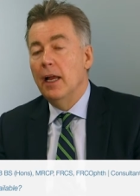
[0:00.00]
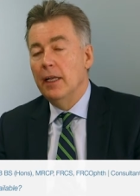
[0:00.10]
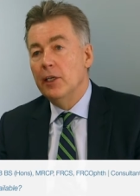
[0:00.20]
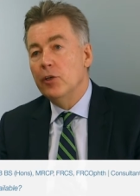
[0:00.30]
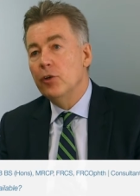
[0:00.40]

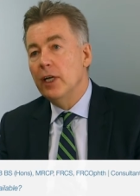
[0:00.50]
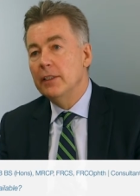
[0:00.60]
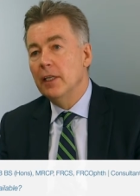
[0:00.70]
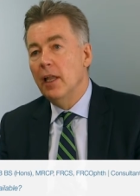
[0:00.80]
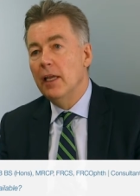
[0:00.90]
and it
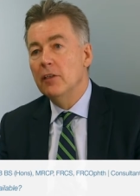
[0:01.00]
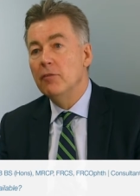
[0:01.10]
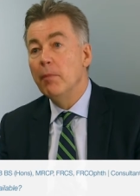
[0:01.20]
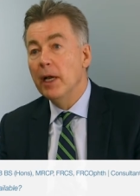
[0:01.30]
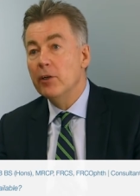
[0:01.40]
creates a layer
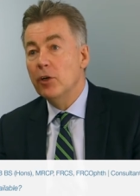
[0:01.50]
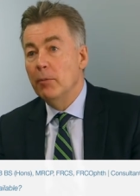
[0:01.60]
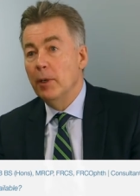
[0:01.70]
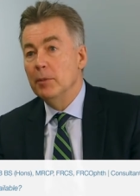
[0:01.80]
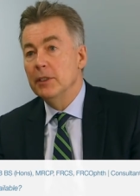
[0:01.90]
of
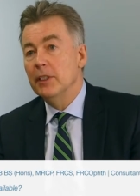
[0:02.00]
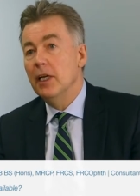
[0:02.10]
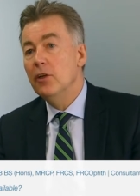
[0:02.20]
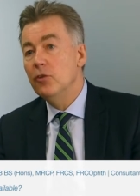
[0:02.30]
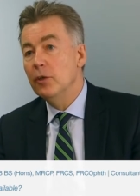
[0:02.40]
microbubbles,
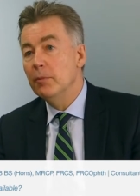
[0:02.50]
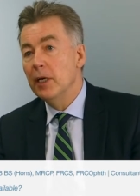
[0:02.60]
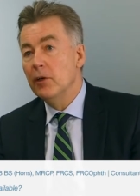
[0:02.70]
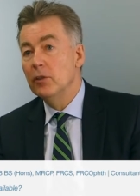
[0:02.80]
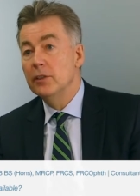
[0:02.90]
100
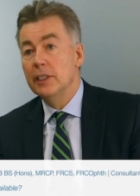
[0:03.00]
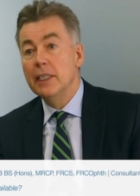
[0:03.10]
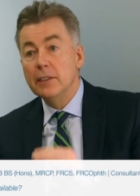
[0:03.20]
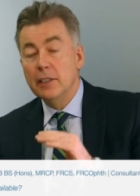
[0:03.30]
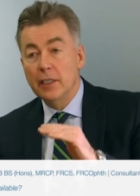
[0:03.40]
microns
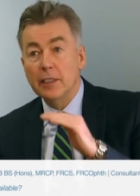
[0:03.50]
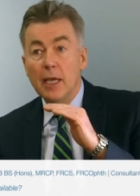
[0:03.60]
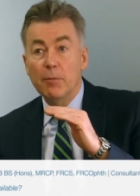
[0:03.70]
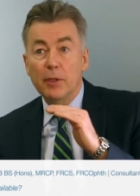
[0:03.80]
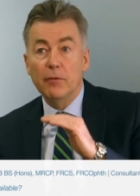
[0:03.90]
into the
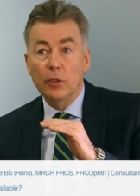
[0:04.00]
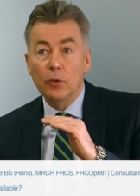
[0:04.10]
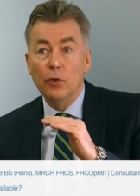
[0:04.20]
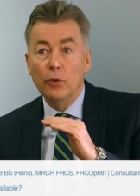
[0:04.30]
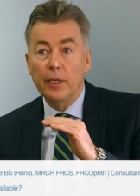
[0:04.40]
depth of the
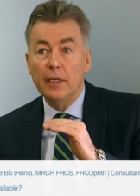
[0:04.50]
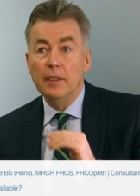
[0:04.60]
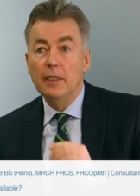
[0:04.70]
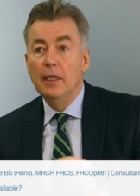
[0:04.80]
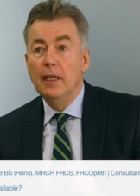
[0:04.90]
cornea.
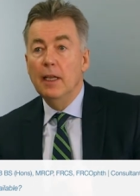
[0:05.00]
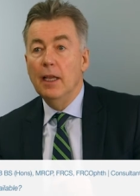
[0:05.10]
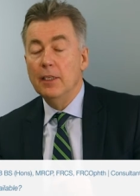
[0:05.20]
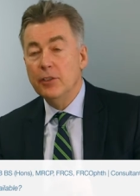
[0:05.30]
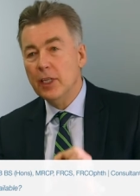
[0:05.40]

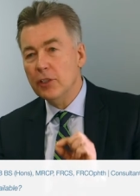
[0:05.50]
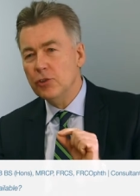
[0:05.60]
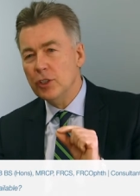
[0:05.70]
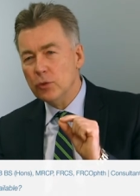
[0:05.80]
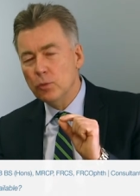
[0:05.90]
So that's
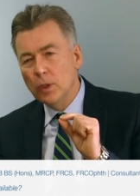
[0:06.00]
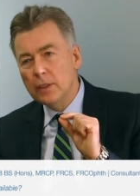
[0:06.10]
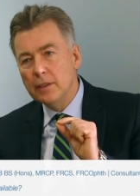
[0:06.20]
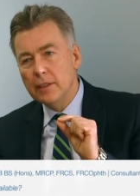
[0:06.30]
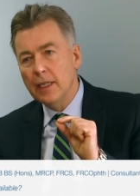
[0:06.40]
just
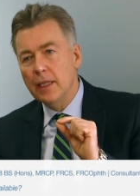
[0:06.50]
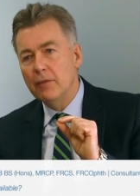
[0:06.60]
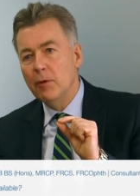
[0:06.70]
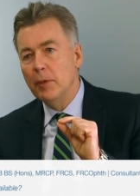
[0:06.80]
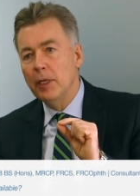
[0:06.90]
1/10
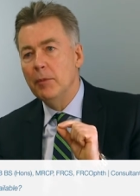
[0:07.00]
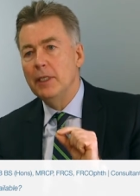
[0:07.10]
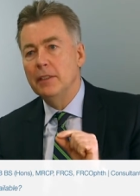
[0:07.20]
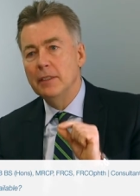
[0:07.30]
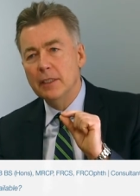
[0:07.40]
of a
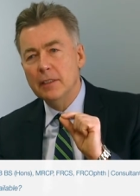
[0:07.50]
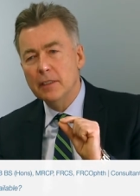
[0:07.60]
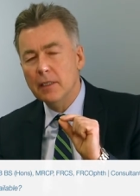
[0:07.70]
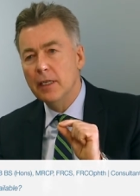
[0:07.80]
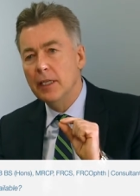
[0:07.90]
millimeter. It's a
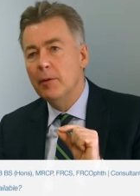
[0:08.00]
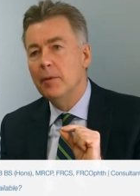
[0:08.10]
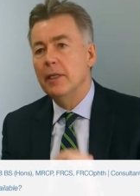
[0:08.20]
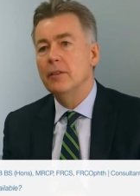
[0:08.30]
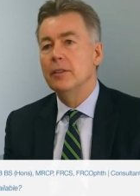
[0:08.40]
tiny
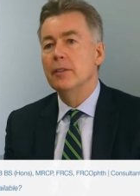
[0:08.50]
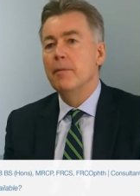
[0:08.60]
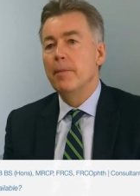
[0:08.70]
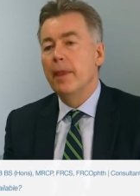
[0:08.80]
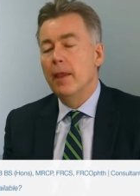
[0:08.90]
amount.
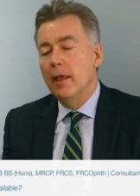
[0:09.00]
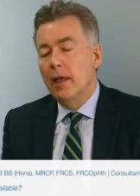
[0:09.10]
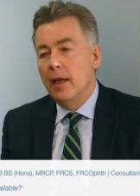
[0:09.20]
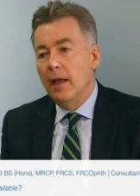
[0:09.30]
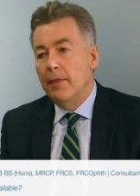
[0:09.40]

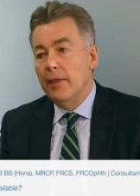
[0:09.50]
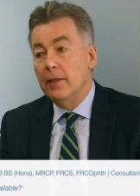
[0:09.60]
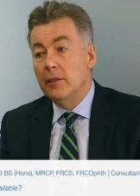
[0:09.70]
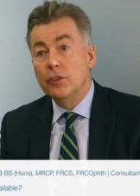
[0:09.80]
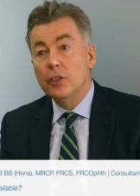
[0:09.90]
And
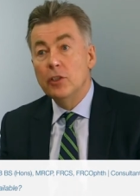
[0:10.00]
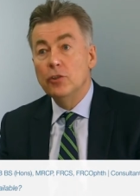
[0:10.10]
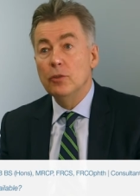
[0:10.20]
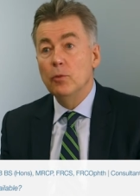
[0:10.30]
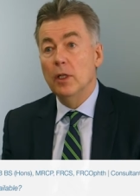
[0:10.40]
then the
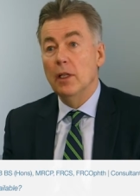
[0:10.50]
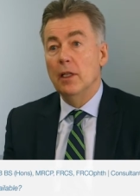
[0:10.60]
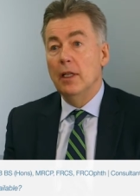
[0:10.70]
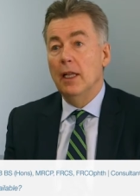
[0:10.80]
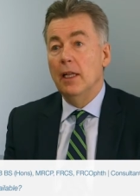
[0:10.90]
surgeon
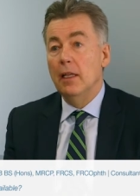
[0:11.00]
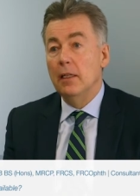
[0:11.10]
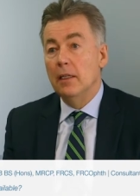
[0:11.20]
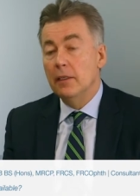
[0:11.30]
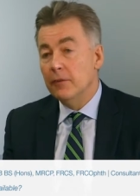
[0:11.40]
will
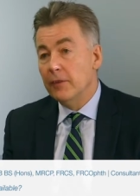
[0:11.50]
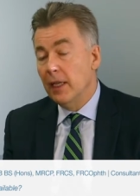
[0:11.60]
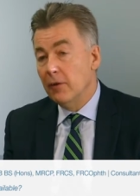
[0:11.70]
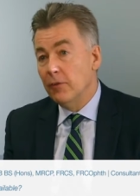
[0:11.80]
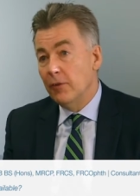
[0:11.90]
lift
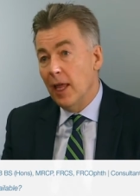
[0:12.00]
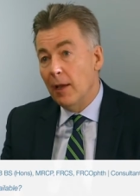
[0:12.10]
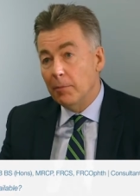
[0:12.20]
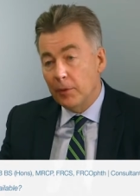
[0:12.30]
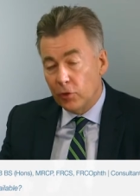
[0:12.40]
that
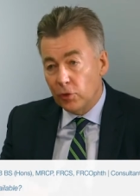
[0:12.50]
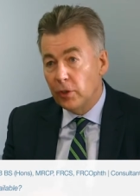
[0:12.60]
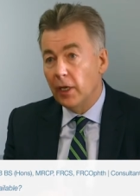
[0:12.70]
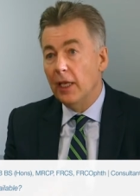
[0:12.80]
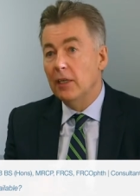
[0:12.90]
flap through
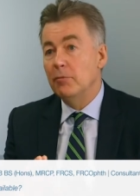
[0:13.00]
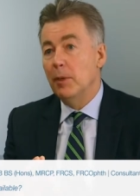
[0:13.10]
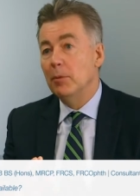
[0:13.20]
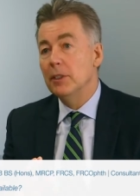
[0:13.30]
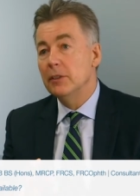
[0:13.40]
the layer of
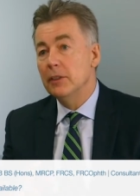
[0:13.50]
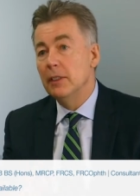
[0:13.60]
bubbles,